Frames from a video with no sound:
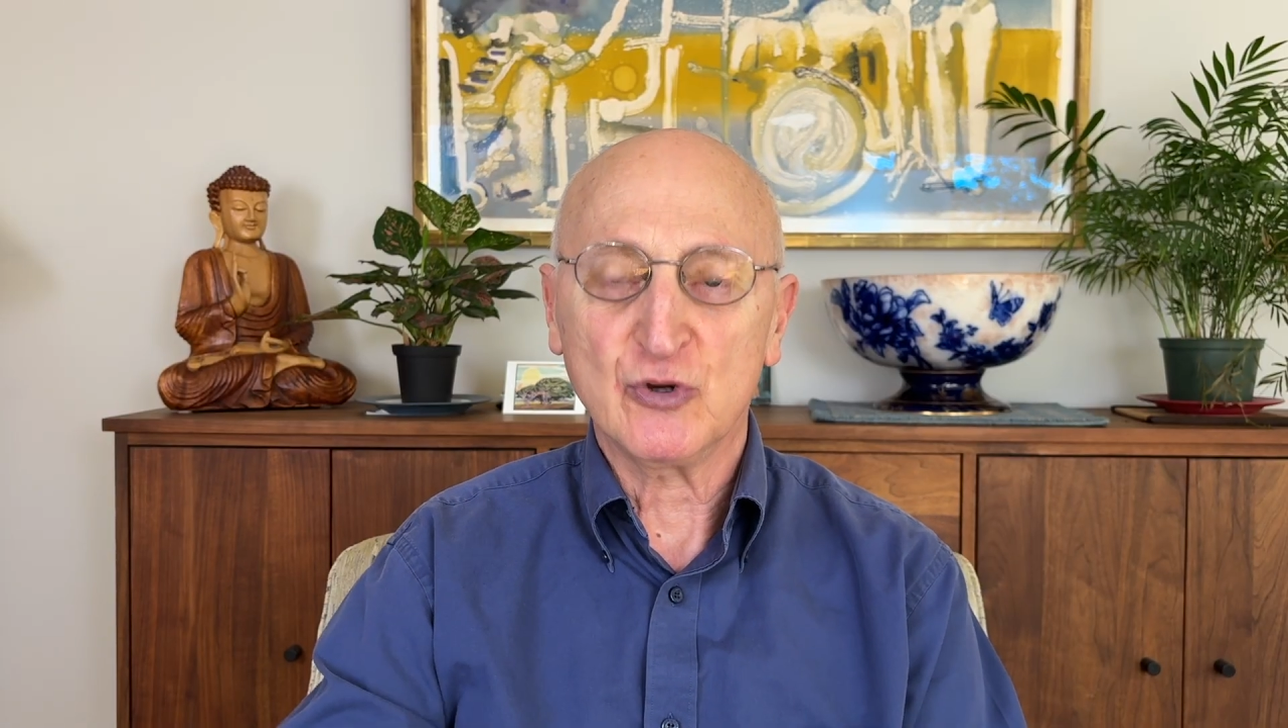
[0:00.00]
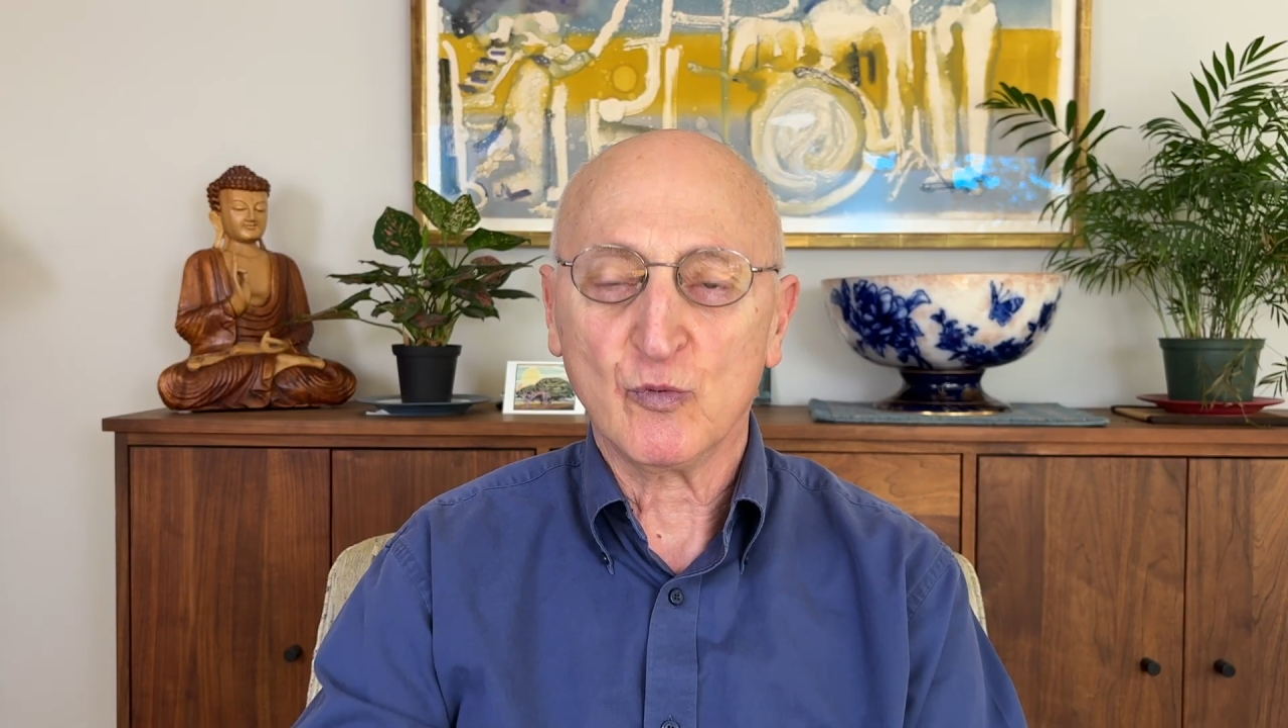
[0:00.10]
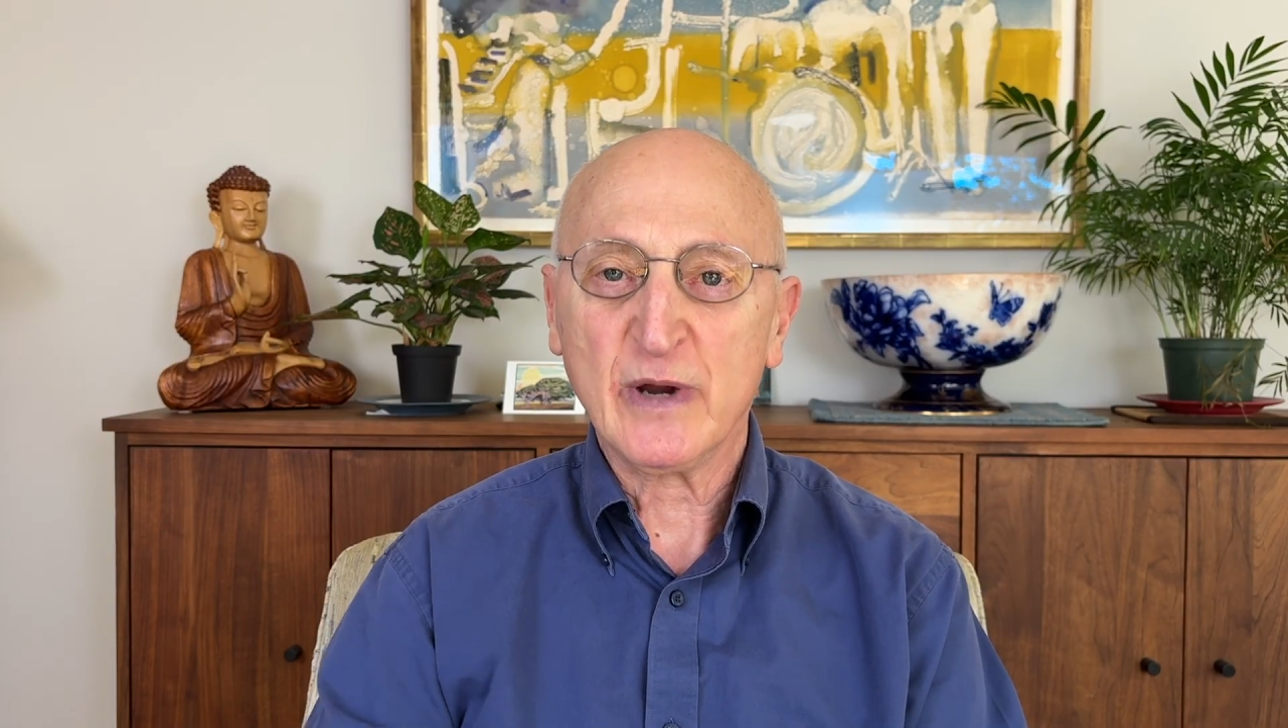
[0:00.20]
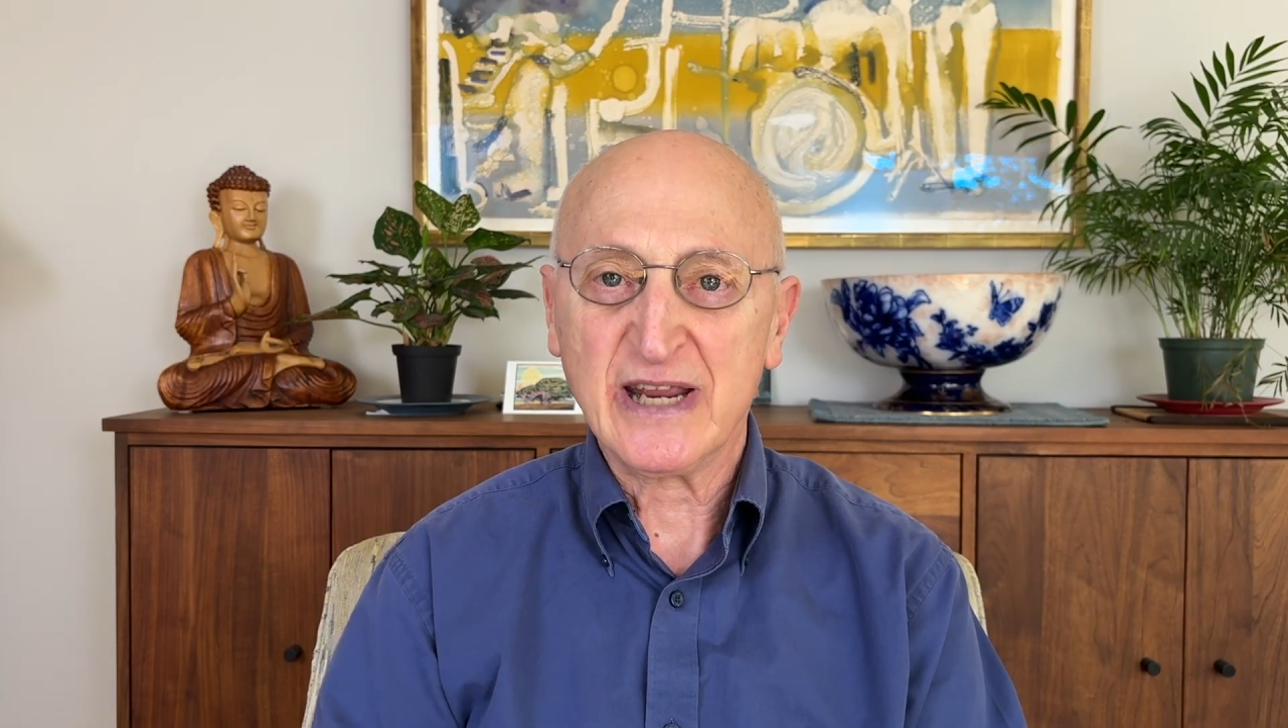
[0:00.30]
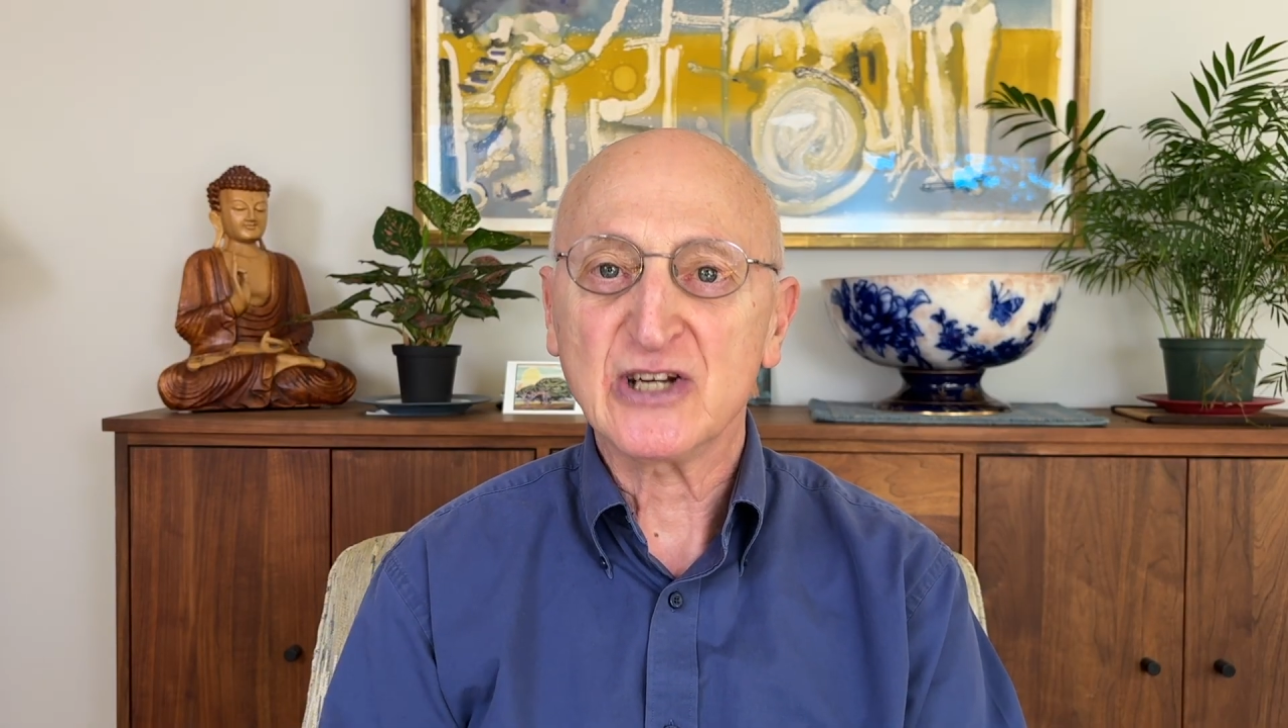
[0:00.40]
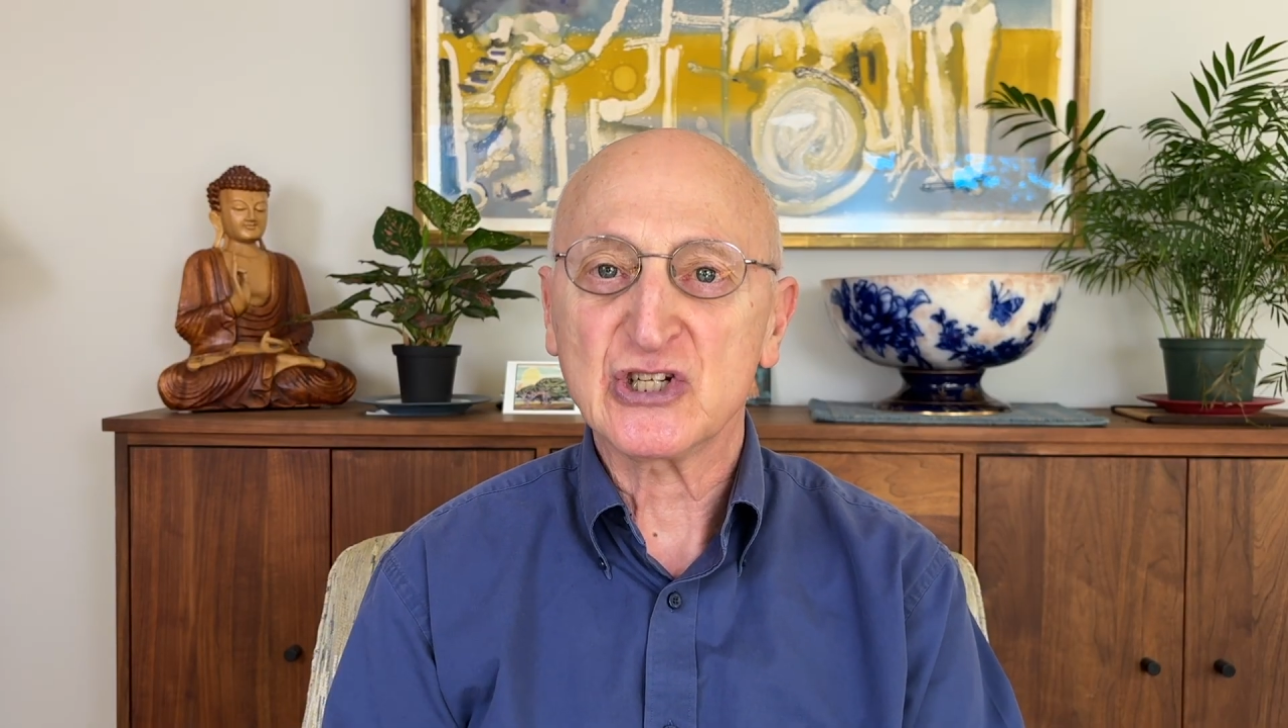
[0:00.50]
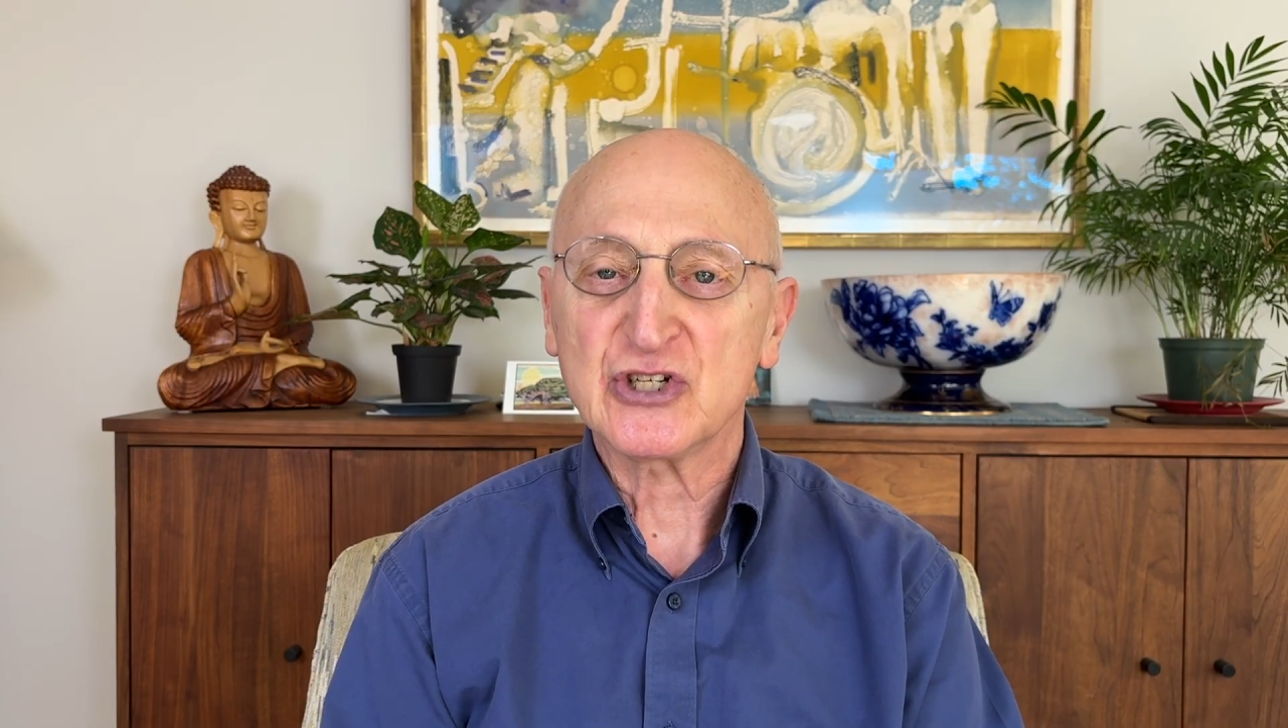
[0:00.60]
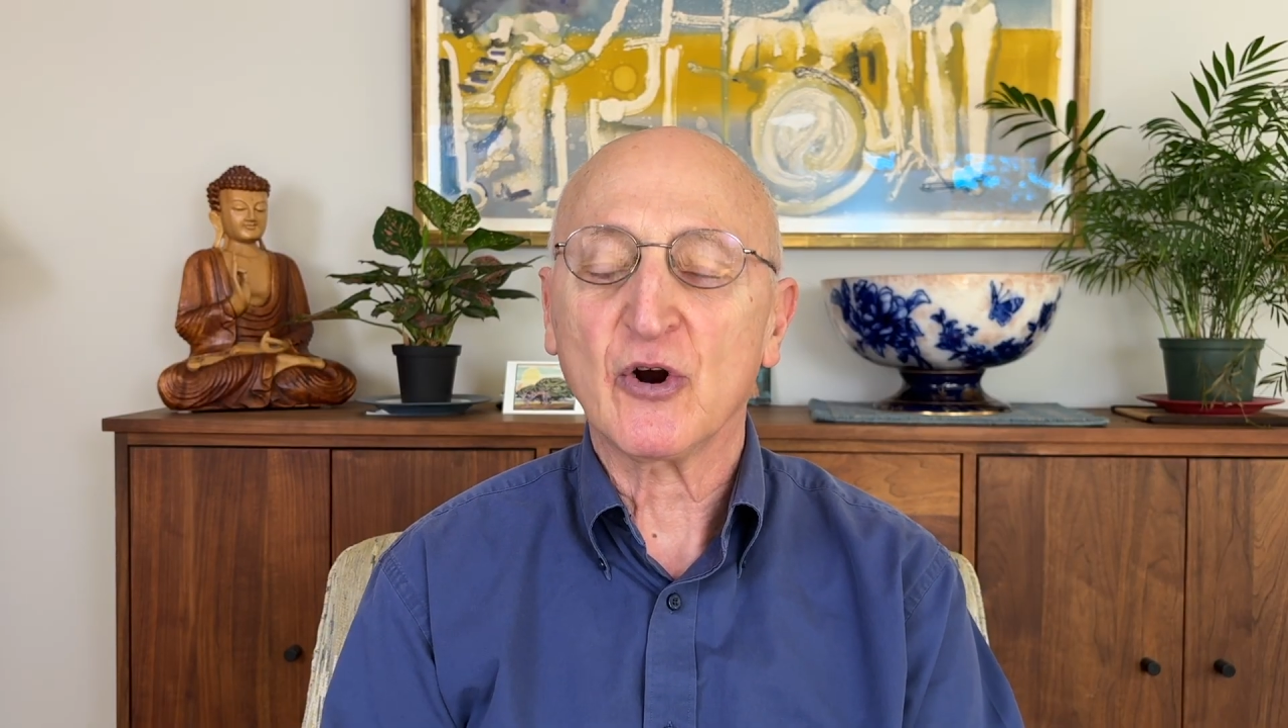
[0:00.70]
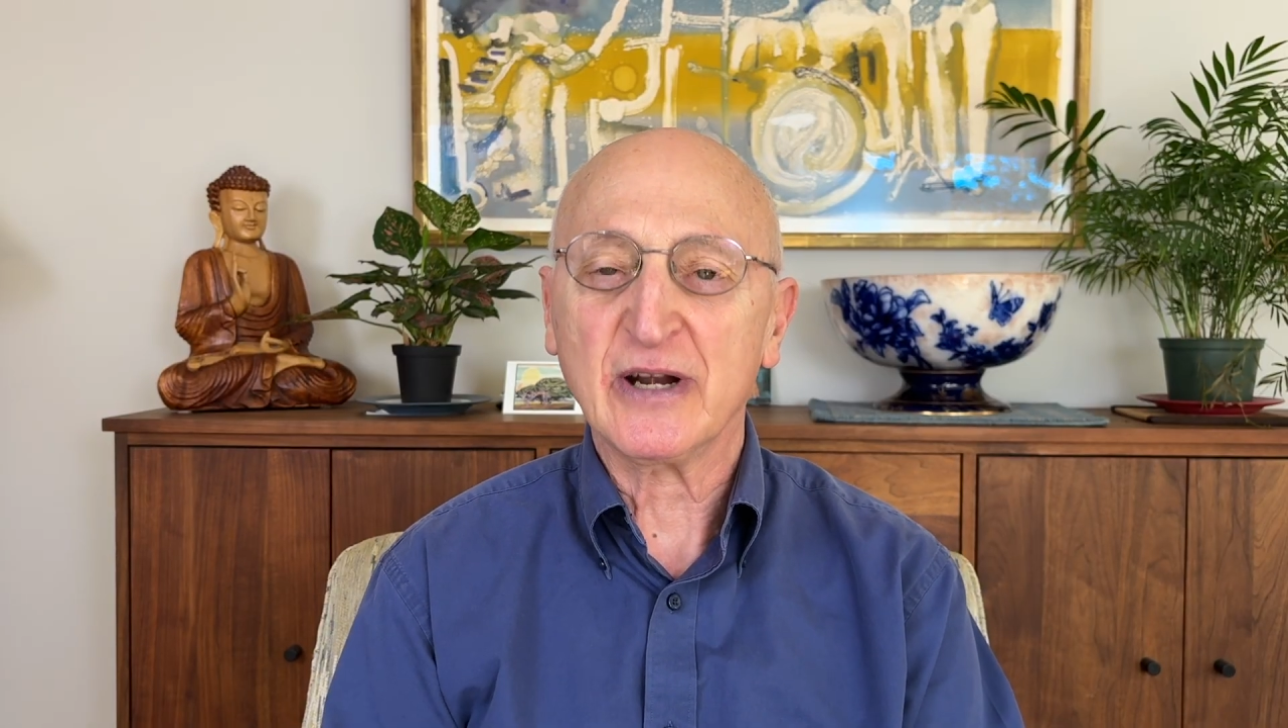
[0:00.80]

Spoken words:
ring to start